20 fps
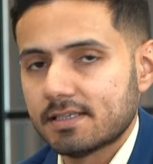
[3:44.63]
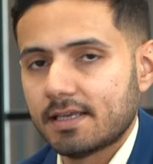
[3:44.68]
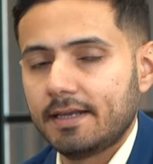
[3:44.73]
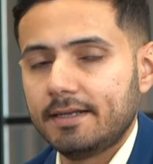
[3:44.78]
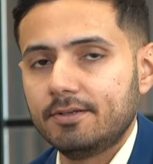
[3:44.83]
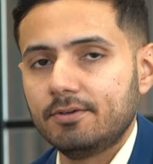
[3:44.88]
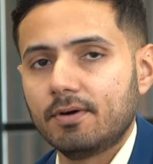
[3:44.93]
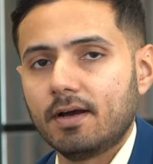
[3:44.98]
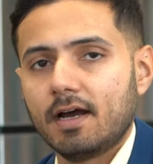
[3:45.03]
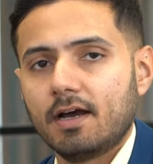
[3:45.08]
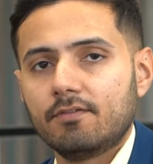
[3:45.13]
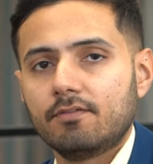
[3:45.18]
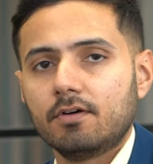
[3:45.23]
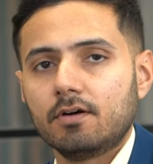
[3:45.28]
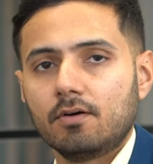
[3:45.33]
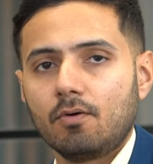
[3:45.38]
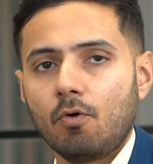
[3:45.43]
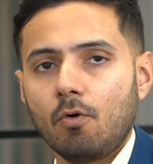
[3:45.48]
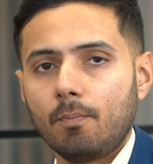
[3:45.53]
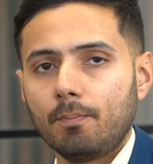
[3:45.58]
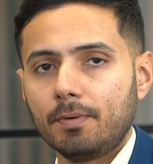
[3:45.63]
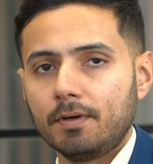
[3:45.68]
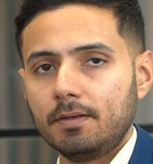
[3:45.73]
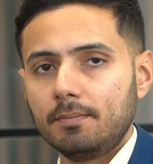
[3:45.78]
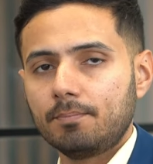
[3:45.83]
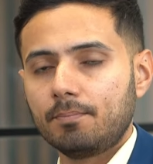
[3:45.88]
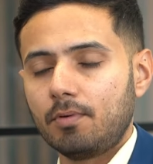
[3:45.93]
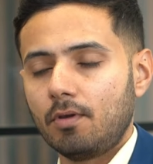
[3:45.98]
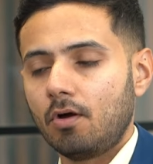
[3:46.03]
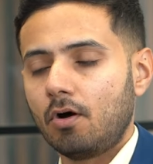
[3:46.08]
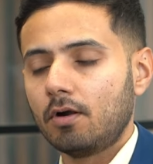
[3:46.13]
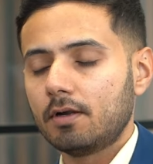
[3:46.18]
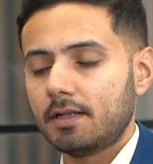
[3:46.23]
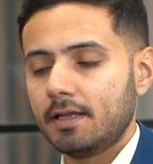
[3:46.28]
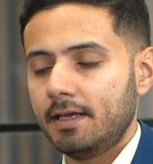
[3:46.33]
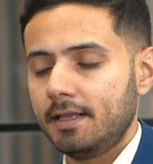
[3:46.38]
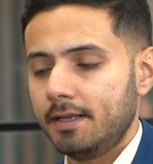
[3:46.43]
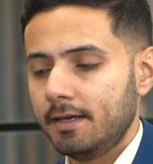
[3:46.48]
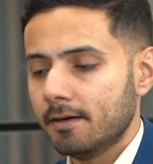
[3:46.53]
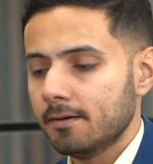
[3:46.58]
side you have an open
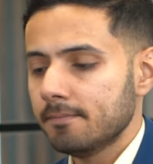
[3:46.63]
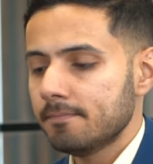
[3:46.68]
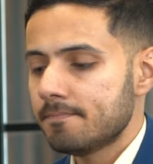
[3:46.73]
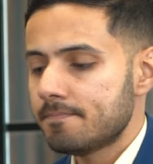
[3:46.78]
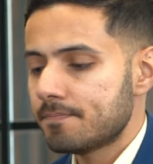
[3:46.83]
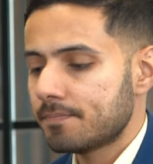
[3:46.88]
plot area.